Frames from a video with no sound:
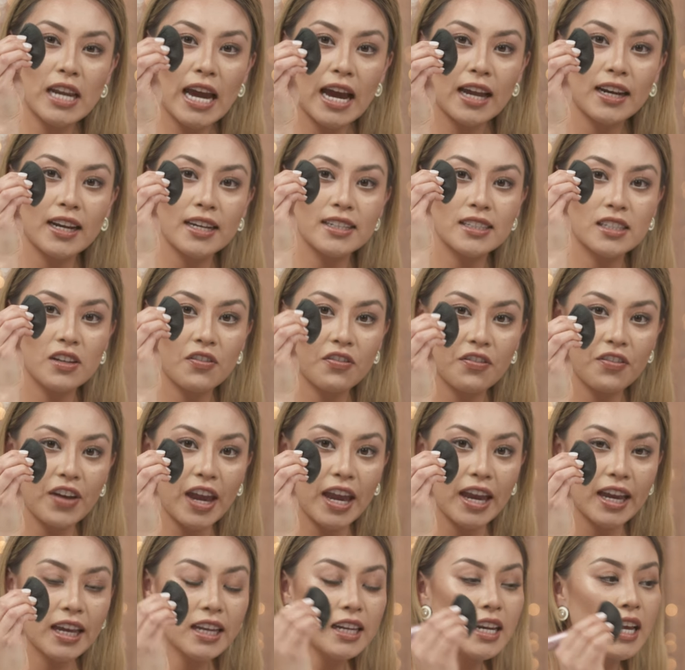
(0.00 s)
it out as a
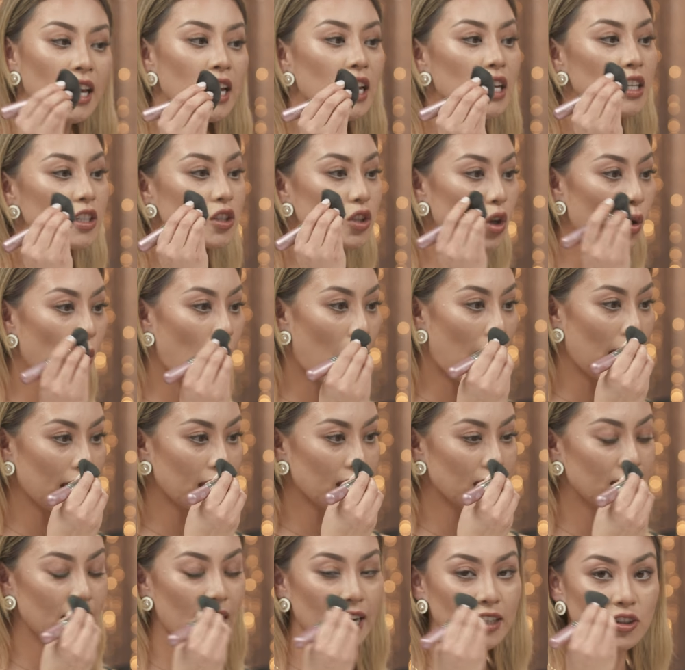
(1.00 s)
fan so I
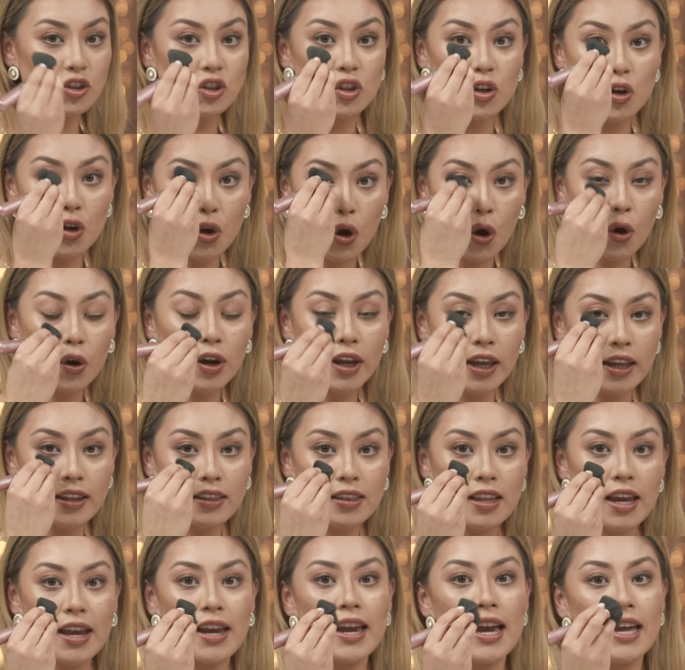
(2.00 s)
can actually go
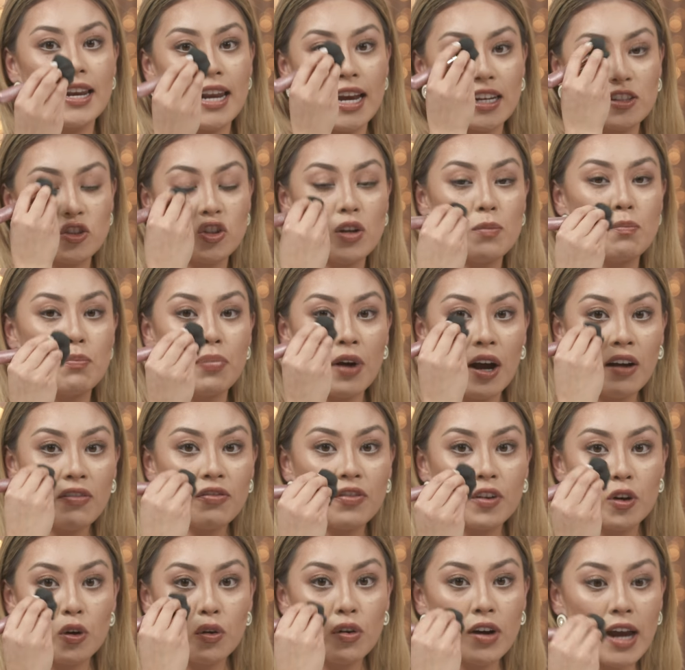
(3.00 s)
in there and actually
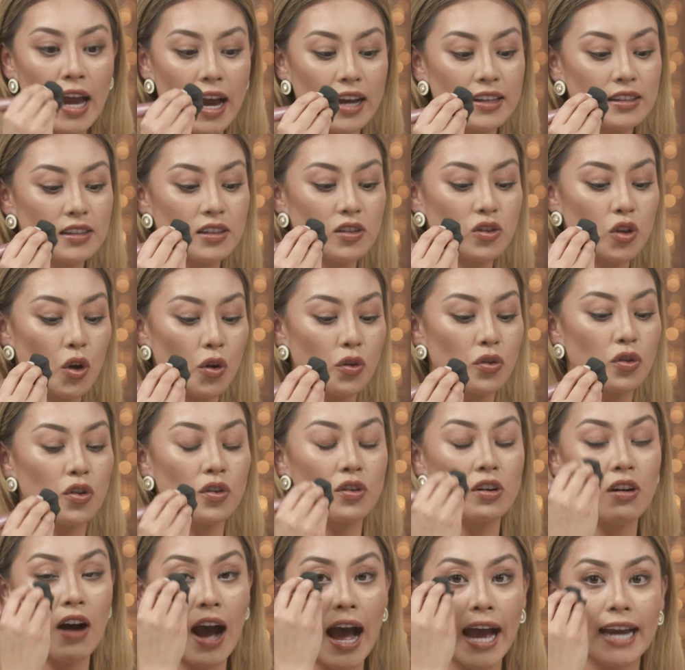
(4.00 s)
buff it all out so
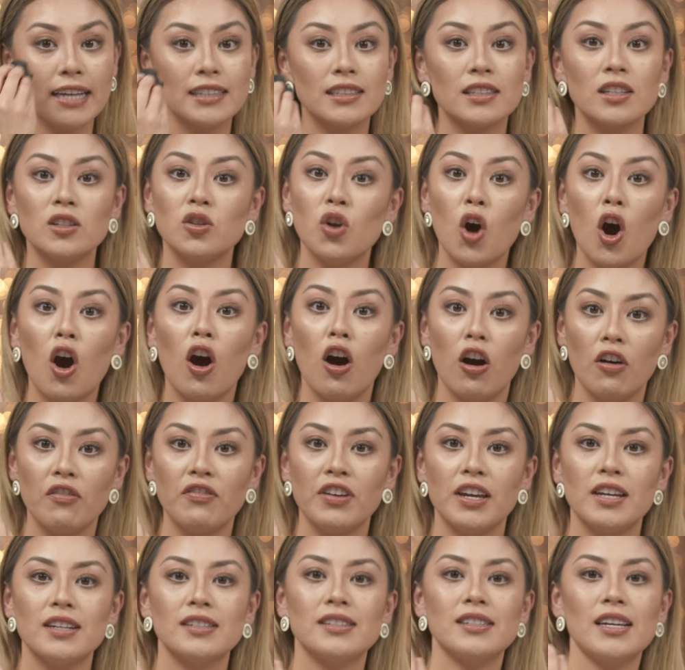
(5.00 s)
the lines are not
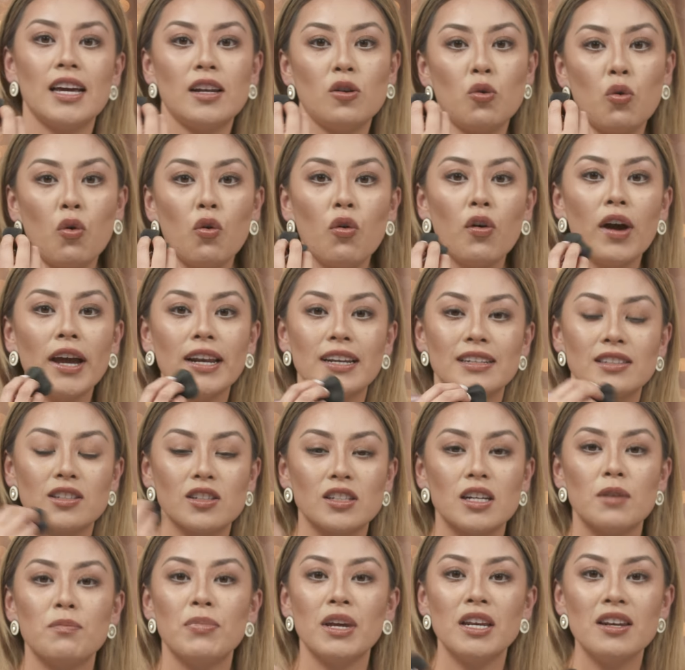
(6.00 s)
obvious at all and it's
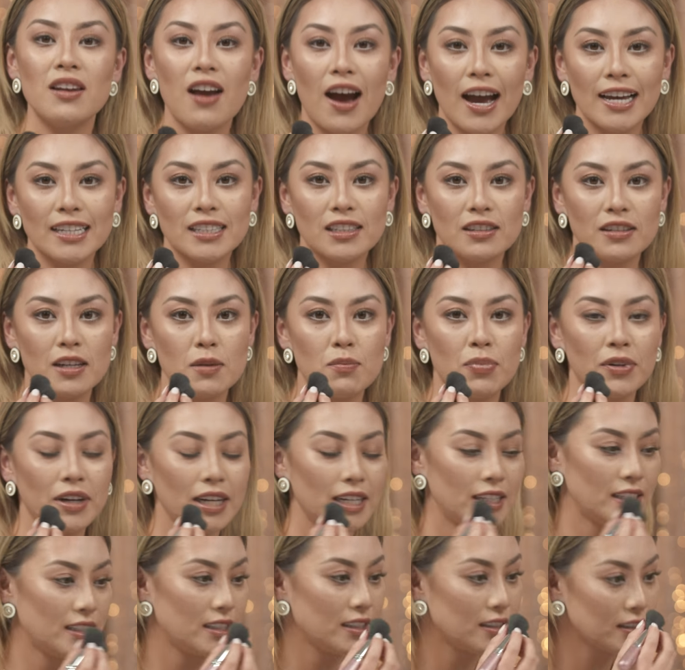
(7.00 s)
gonna be nicely
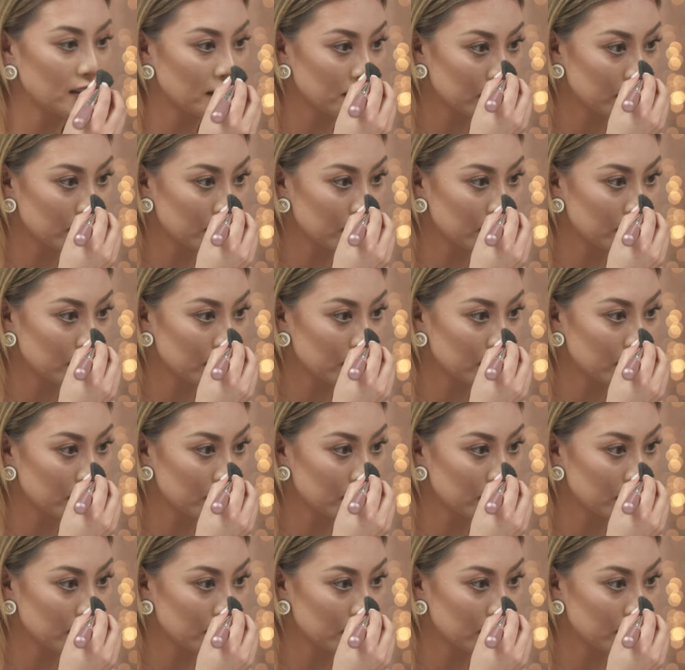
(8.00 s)
blended.